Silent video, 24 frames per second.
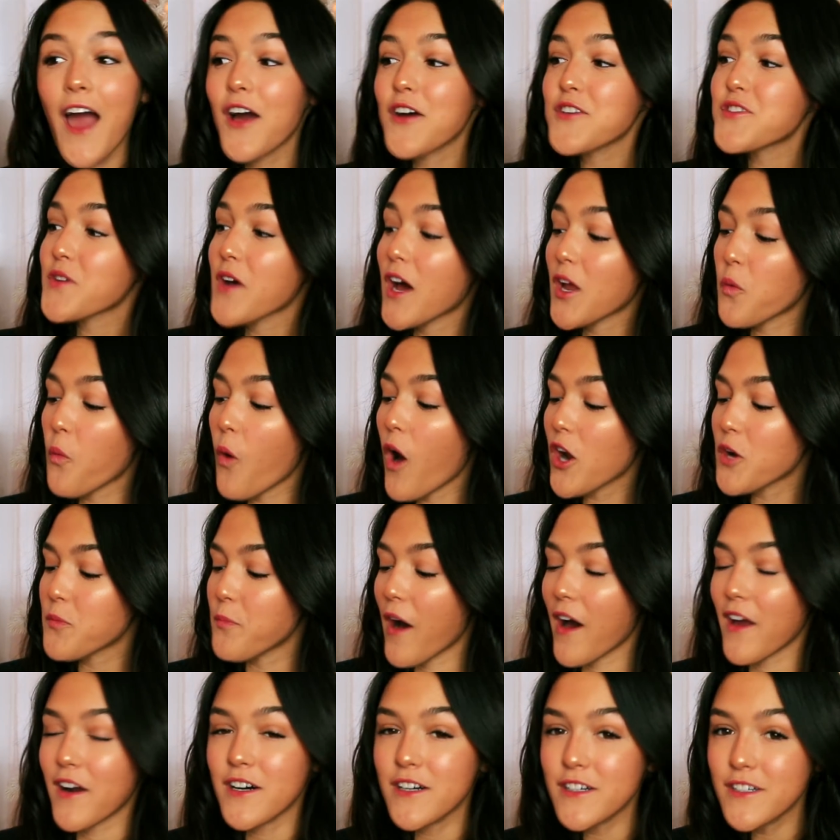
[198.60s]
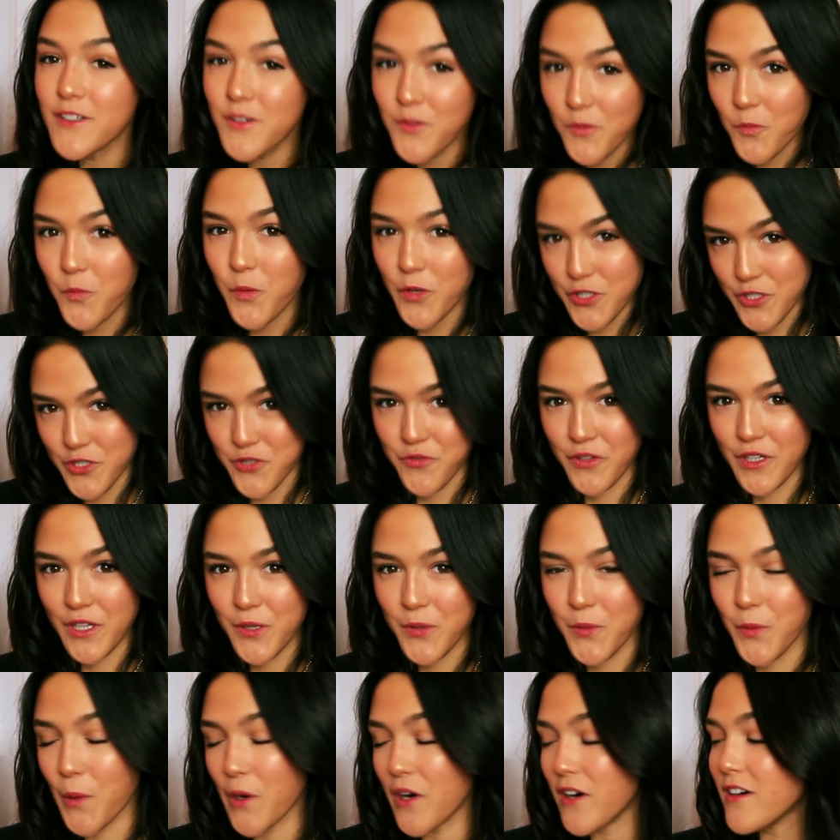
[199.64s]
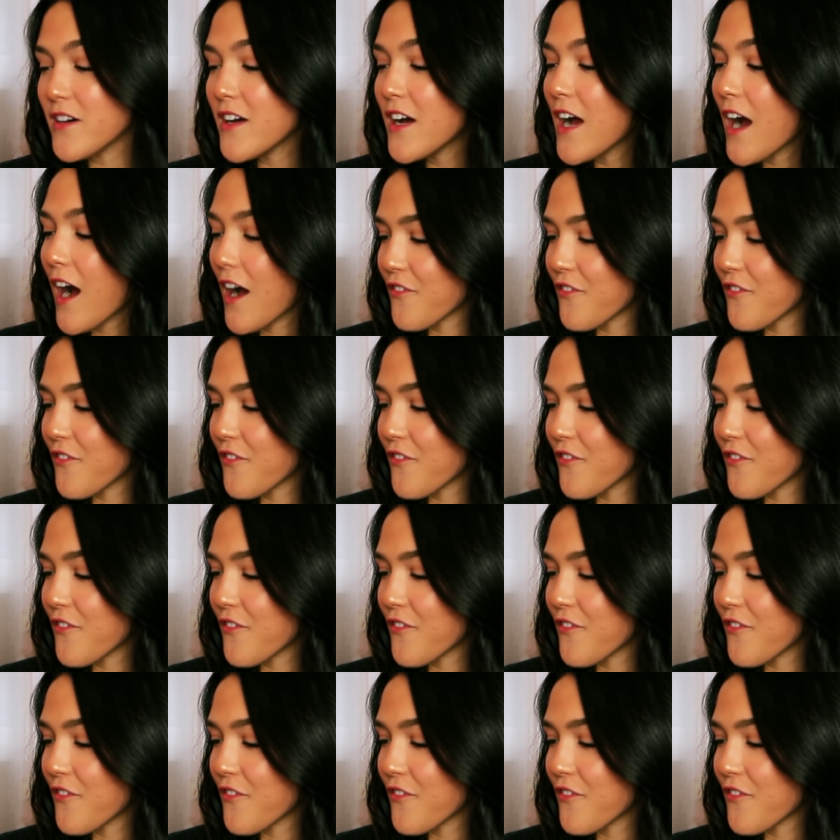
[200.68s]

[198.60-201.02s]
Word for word: I also got a water bottle, which is really cool.